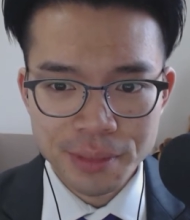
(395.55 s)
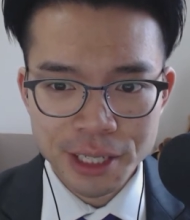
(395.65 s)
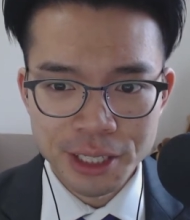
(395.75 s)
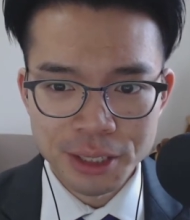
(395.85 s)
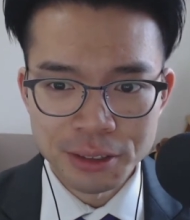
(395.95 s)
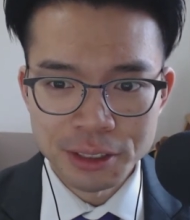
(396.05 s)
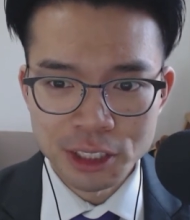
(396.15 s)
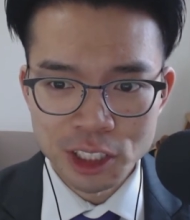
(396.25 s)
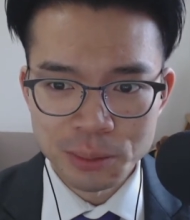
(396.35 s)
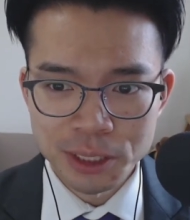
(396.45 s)
can I go
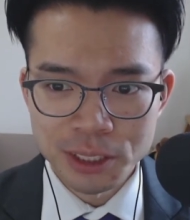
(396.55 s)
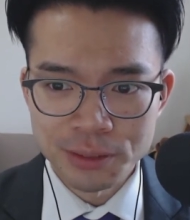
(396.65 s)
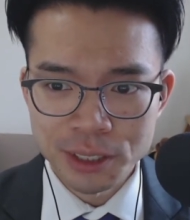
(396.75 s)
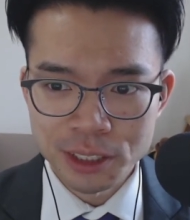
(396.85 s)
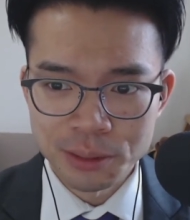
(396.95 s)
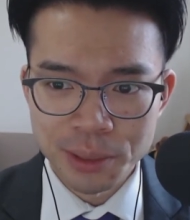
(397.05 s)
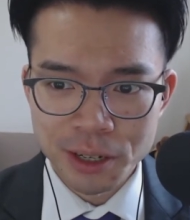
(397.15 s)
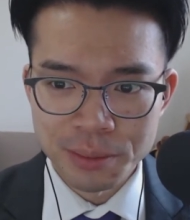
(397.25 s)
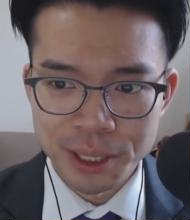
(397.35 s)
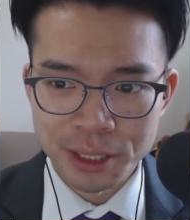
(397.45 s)
into specifics
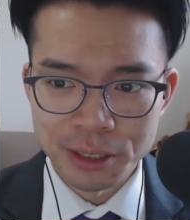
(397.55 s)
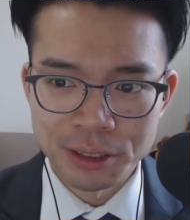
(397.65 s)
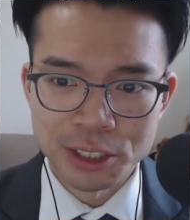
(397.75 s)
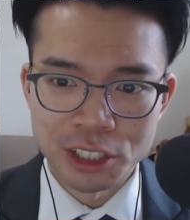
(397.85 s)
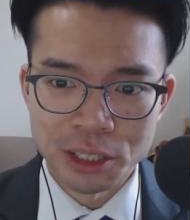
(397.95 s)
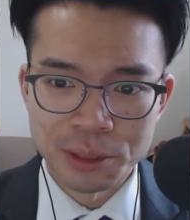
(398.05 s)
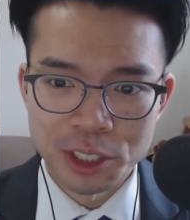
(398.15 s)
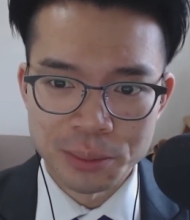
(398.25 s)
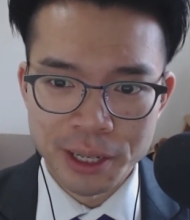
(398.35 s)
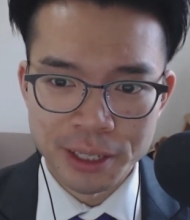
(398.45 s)
about my current job in
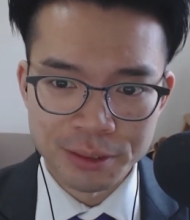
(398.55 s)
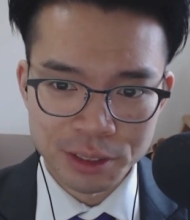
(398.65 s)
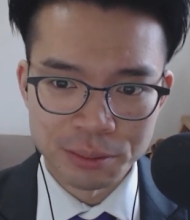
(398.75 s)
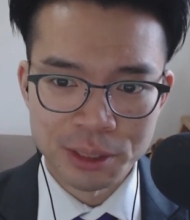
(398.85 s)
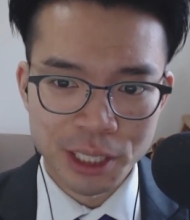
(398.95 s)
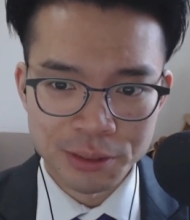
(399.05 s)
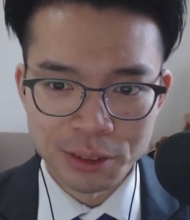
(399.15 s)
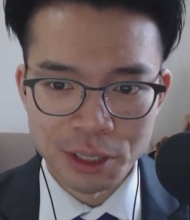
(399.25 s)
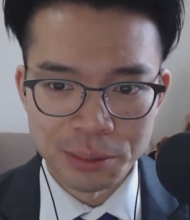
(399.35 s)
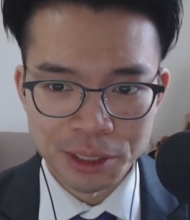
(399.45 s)
Japan from
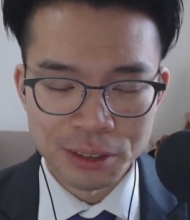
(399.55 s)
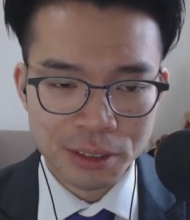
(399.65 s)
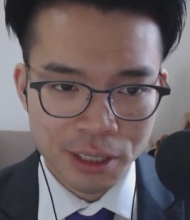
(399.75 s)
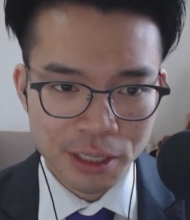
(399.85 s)
Saifu W?